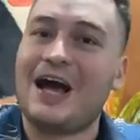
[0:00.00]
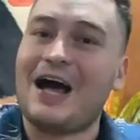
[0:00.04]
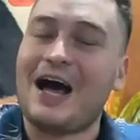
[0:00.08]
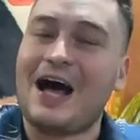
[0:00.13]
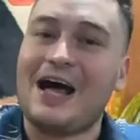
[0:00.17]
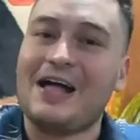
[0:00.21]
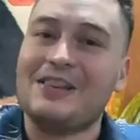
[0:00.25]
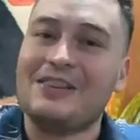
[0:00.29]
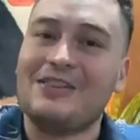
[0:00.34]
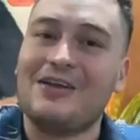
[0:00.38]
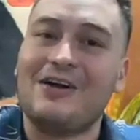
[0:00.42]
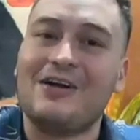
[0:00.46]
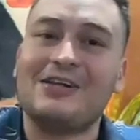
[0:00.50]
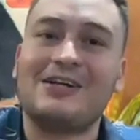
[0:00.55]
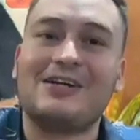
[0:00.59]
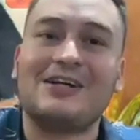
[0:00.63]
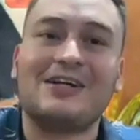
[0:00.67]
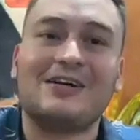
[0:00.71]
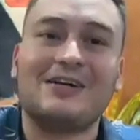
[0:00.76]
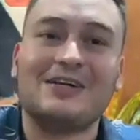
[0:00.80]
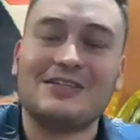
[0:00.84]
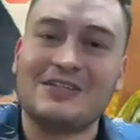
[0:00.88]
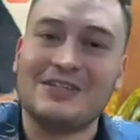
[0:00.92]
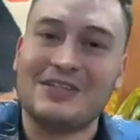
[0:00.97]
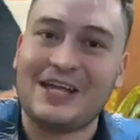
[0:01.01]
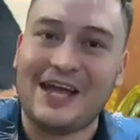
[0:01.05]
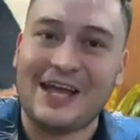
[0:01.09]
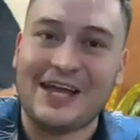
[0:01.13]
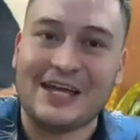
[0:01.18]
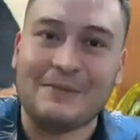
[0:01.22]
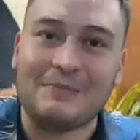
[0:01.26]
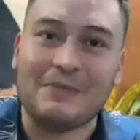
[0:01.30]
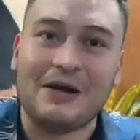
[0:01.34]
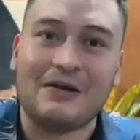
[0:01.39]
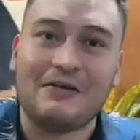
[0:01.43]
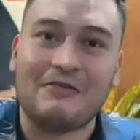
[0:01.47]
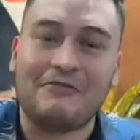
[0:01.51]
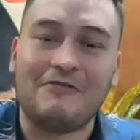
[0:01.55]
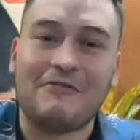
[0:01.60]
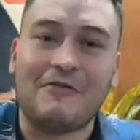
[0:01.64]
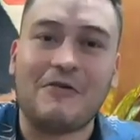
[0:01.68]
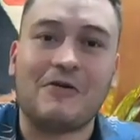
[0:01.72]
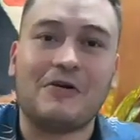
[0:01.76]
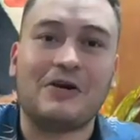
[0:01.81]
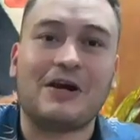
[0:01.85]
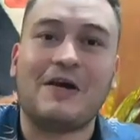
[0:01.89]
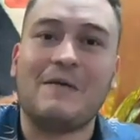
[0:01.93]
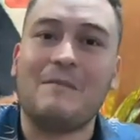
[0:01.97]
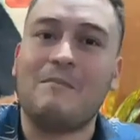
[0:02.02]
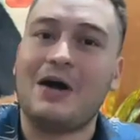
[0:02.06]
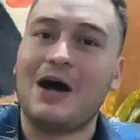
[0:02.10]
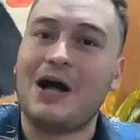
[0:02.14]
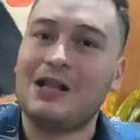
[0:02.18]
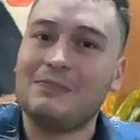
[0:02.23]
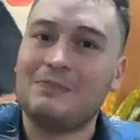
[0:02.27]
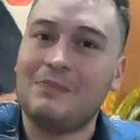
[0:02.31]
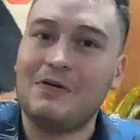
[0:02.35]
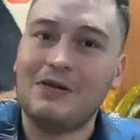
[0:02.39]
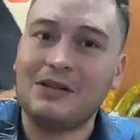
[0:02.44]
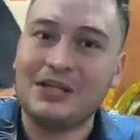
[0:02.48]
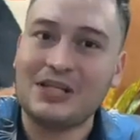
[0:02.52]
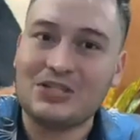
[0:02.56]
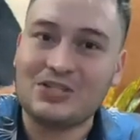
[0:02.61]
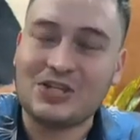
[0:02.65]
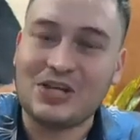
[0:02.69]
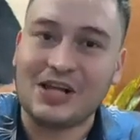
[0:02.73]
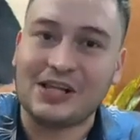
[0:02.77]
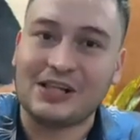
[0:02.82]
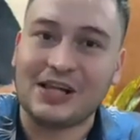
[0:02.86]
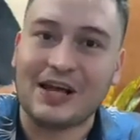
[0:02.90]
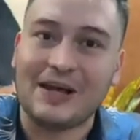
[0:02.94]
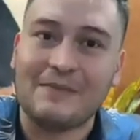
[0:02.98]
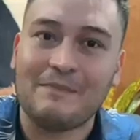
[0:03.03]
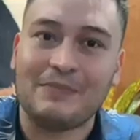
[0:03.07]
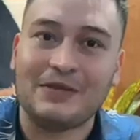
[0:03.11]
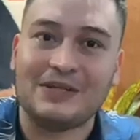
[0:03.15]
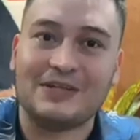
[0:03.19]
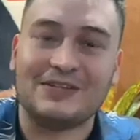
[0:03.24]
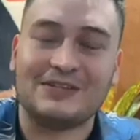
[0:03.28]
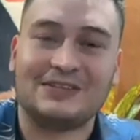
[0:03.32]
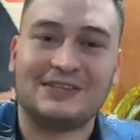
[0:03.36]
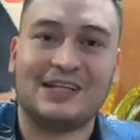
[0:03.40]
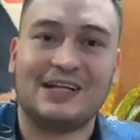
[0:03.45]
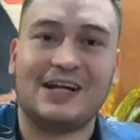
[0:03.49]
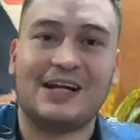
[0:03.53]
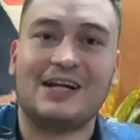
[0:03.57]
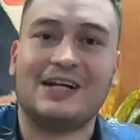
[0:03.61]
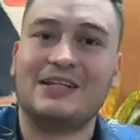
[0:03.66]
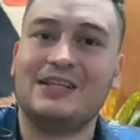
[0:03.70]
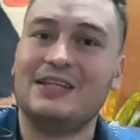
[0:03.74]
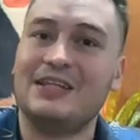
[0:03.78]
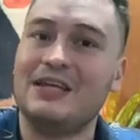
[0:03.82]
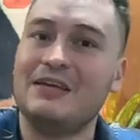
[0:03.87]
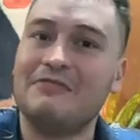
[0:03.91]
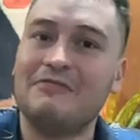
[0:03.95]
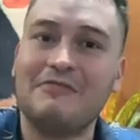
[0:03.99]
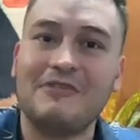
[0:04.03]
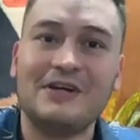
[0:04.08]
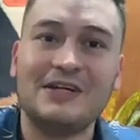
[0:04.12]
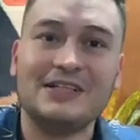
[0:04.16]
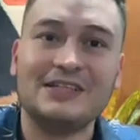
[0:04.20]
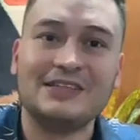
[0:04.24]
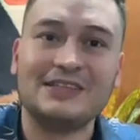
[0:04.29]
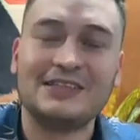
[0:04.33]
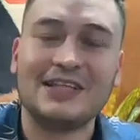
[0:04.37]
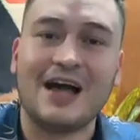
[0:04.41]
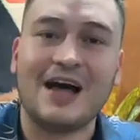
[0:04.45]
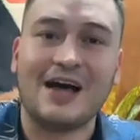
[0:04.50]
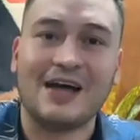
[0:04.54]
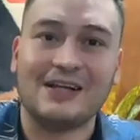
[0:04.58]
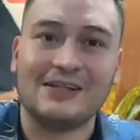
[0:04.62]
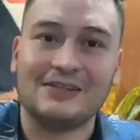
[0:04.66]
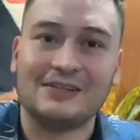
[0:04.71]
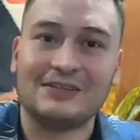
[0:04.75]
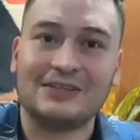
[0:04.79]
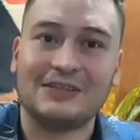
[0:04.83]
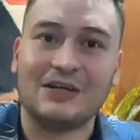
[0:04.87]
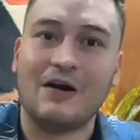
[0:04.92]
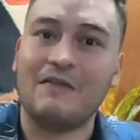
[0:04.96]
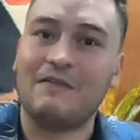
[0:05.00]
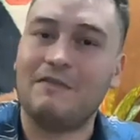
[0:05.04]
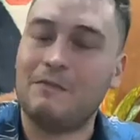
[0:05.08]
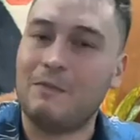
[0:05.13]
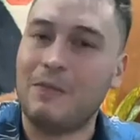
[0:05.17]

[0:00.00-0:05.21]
another name for Valpolicella because there are different styles of